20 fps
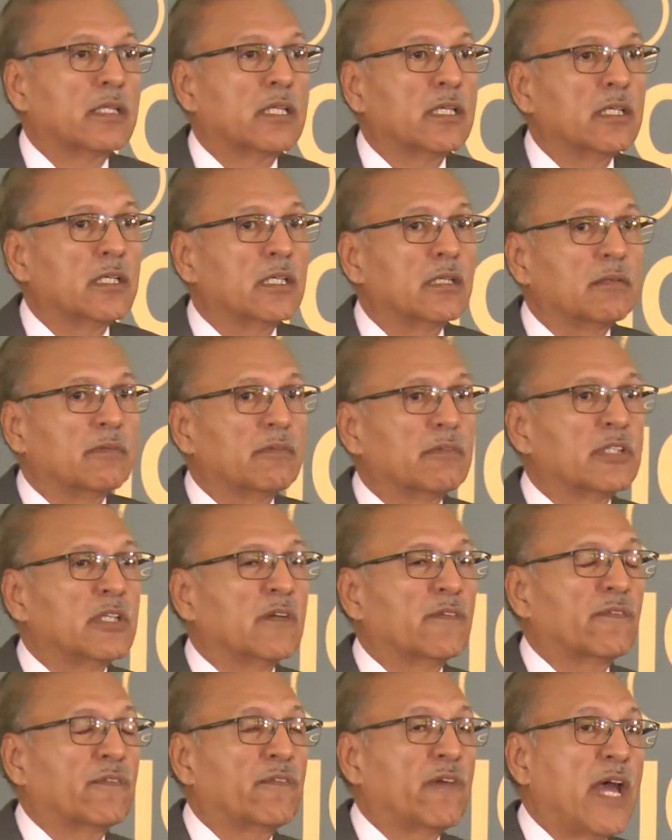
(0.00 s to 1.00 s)
the,
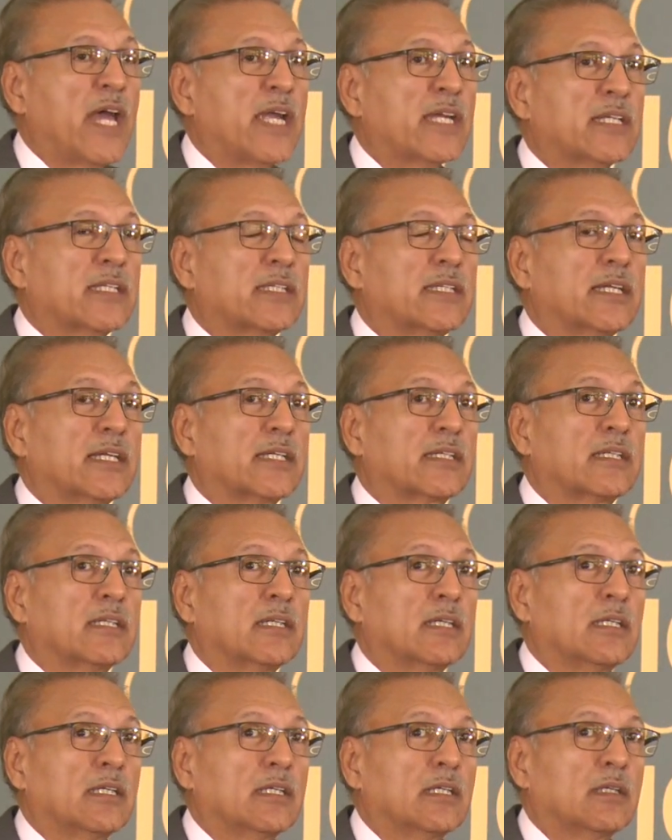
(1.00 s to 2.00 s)
the fact that
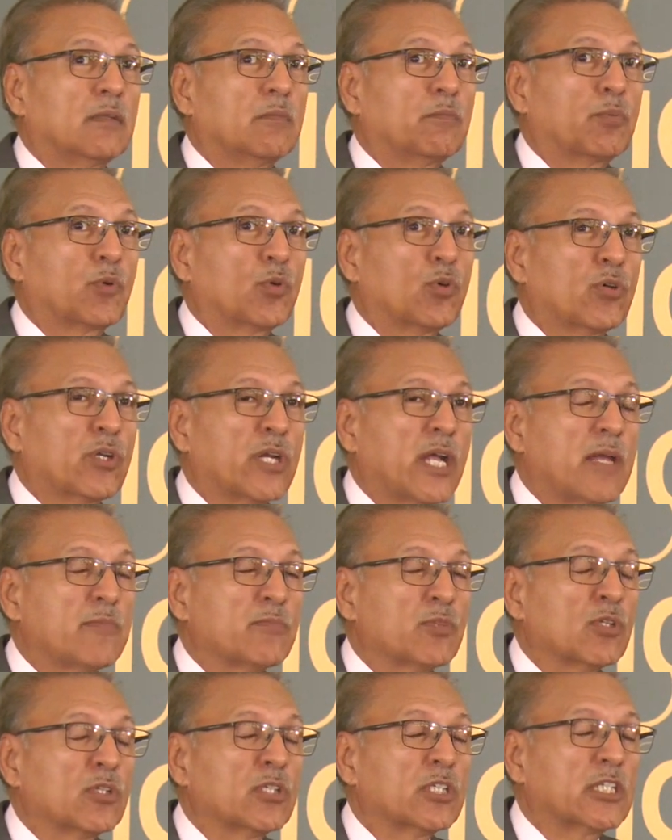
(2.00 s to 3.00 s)

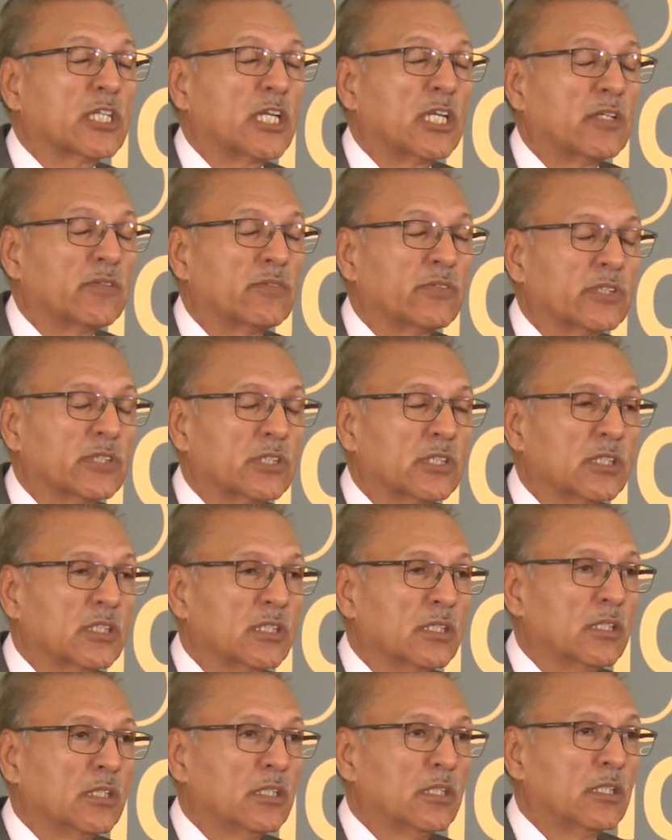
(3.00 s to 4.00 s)
programs on television,
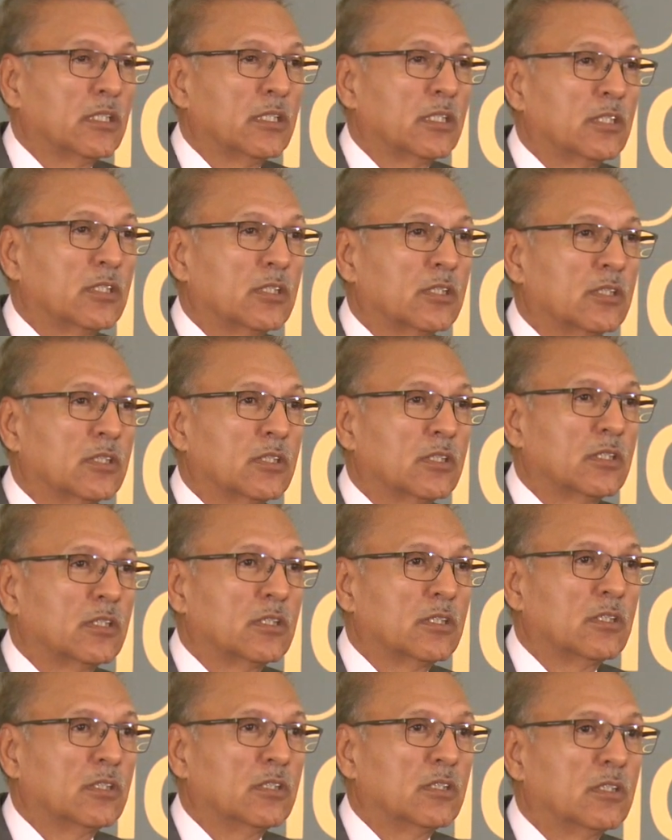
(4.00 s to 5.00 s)

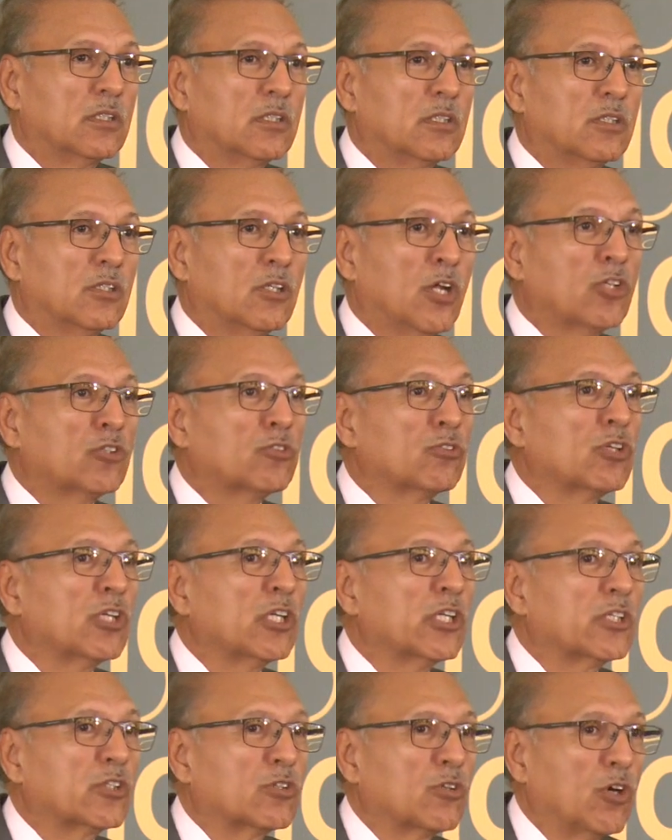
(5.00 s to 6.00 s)
not
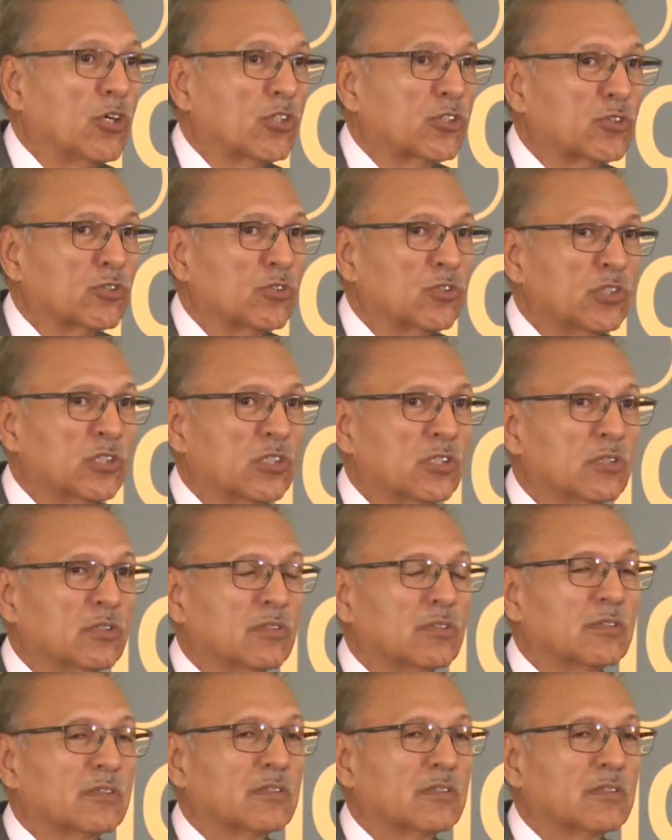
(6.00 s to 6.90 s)
only talk shows,